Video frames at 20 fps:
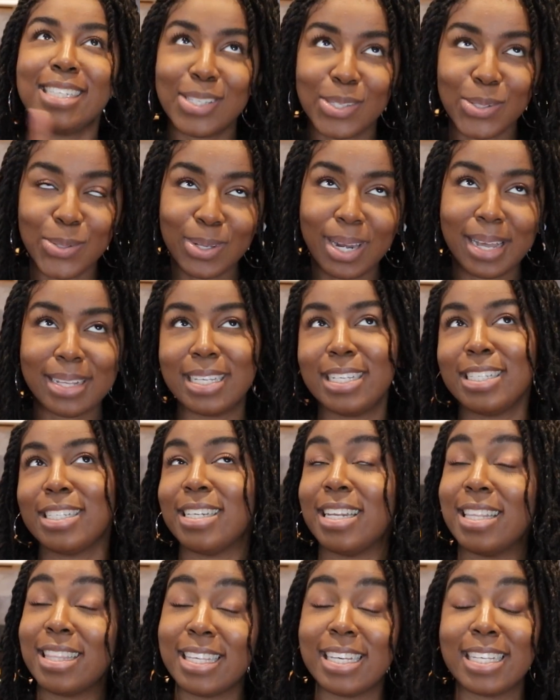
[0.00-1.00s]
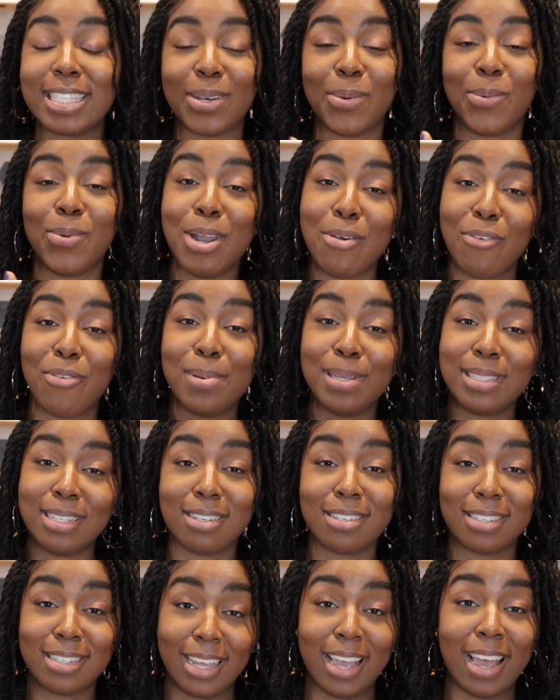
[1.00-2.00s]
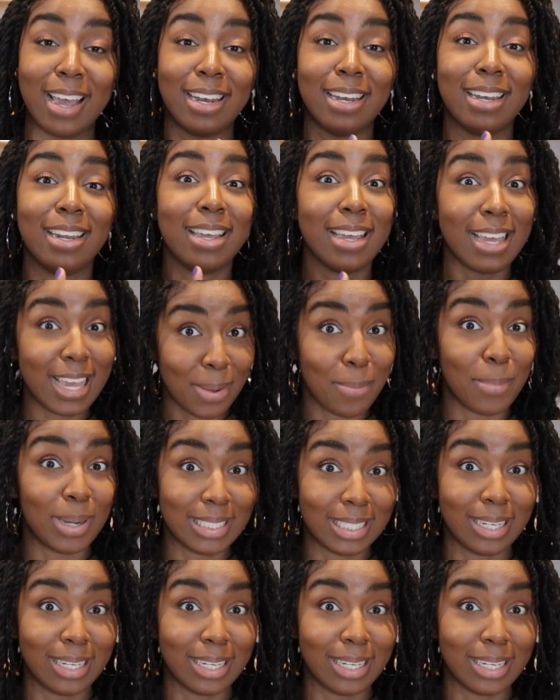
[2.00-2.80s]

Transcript: disorganization and things that will never be touched again in my